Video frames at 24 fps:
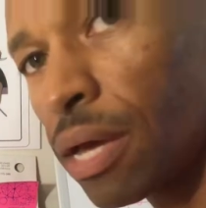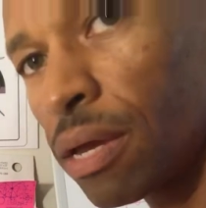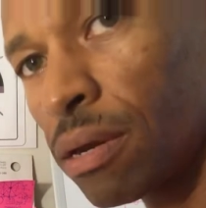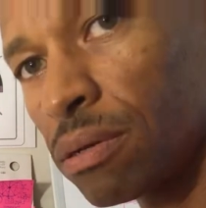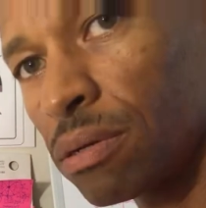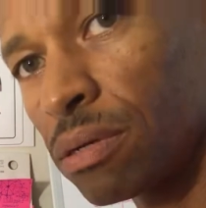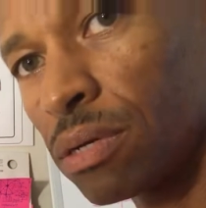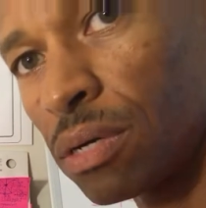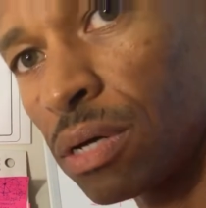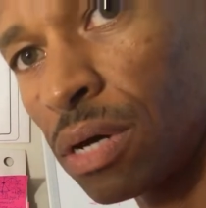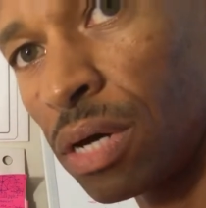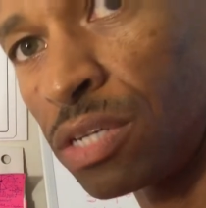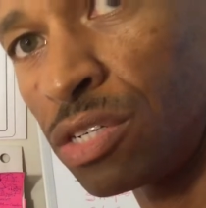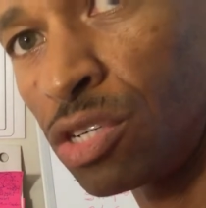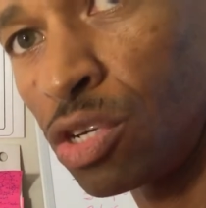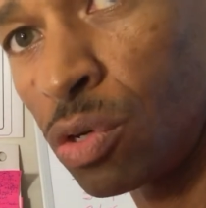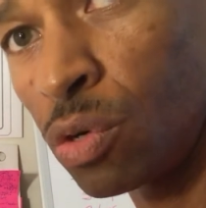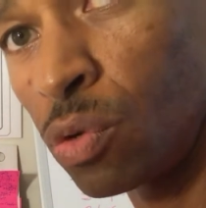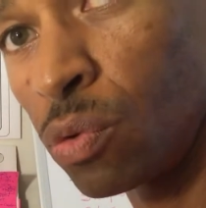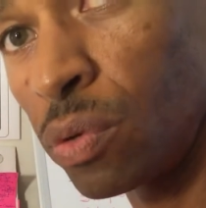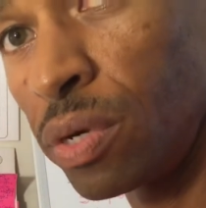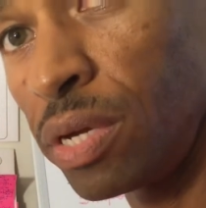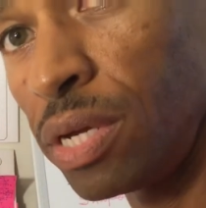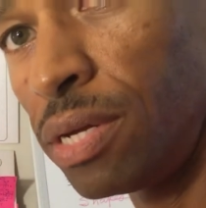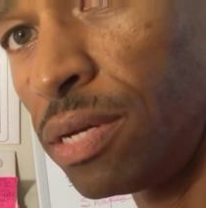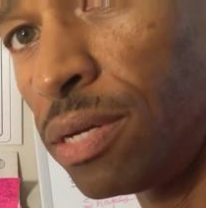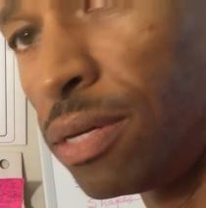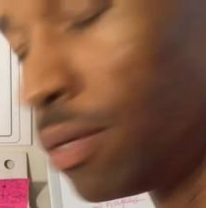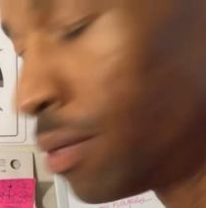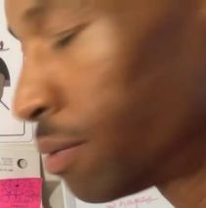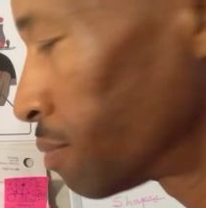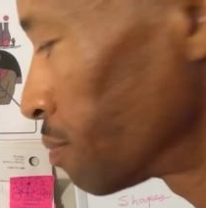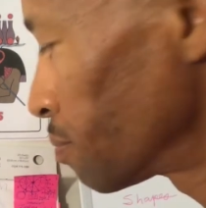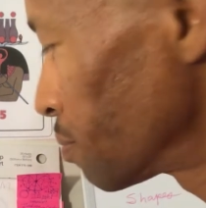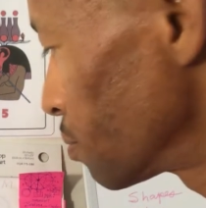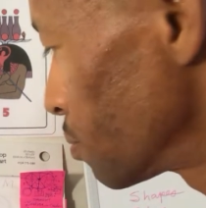at a degree,
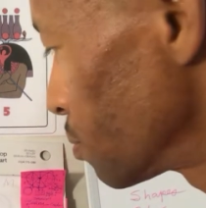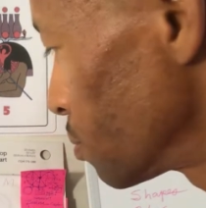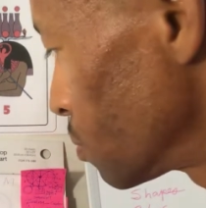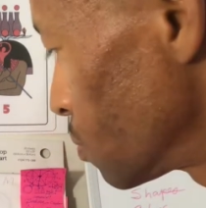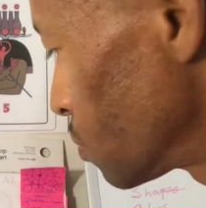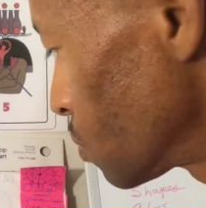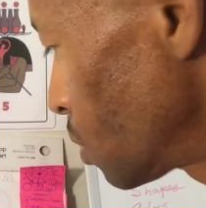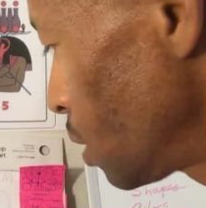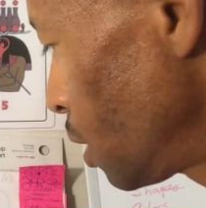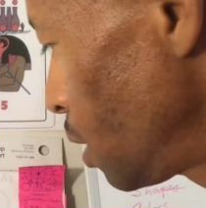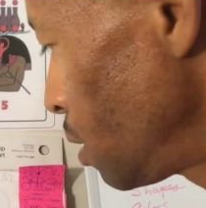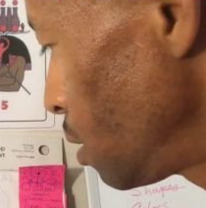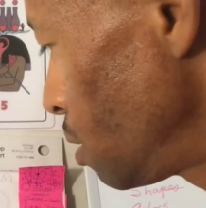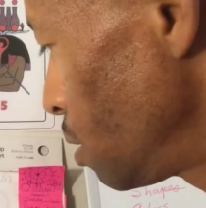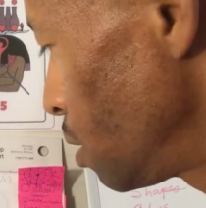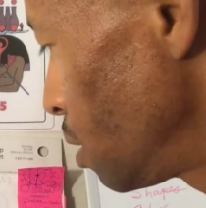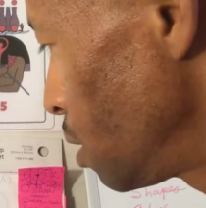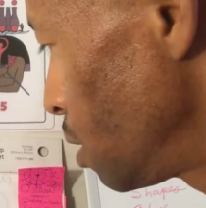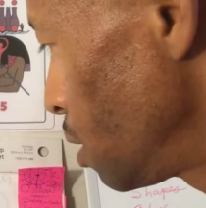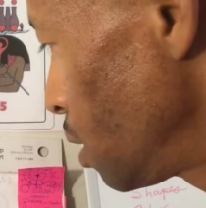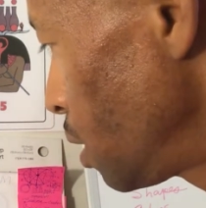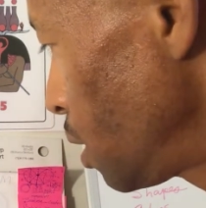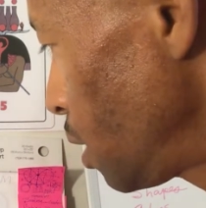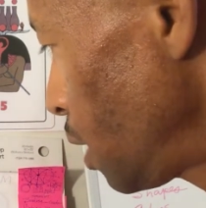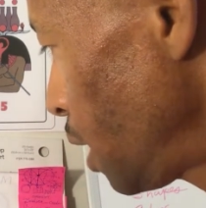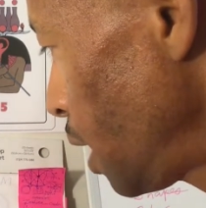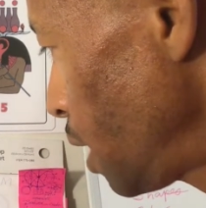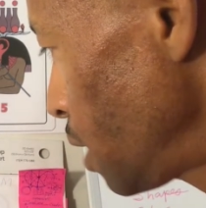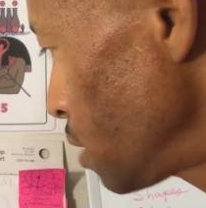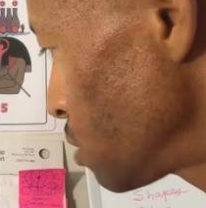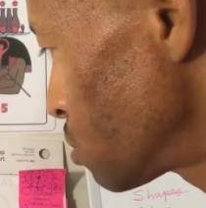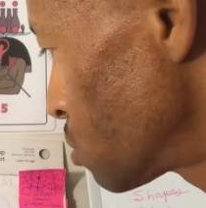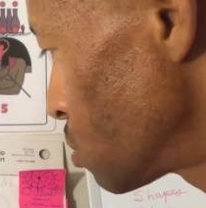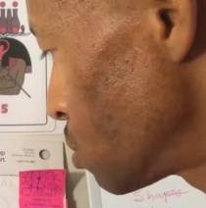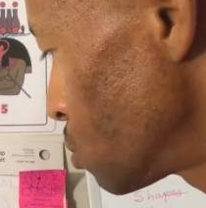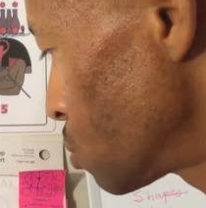okay, it
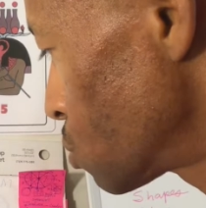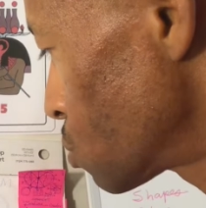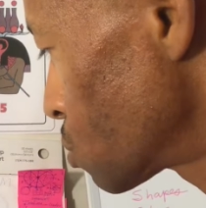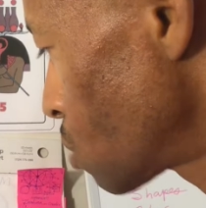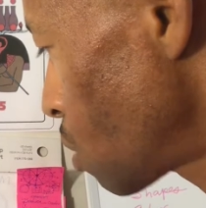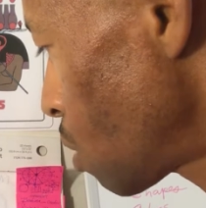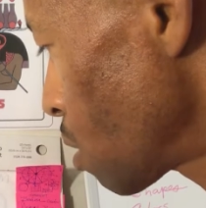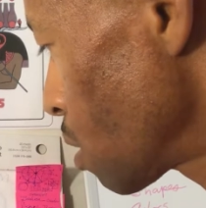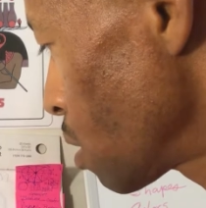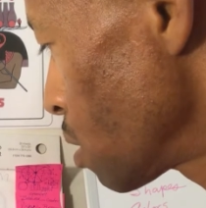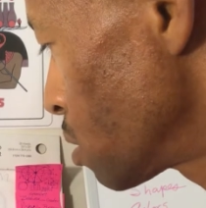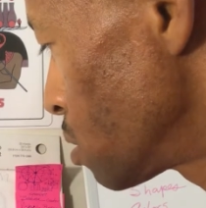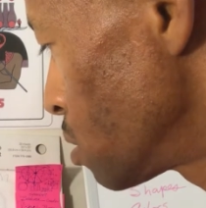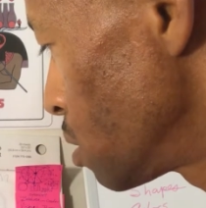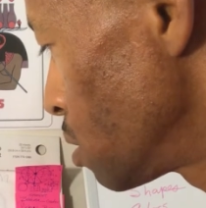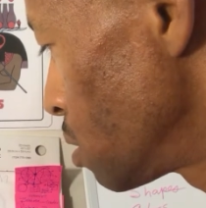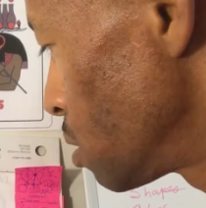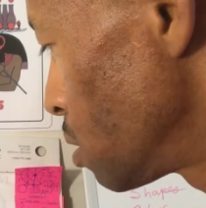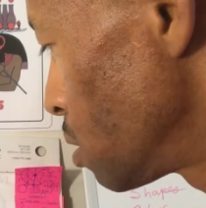has to start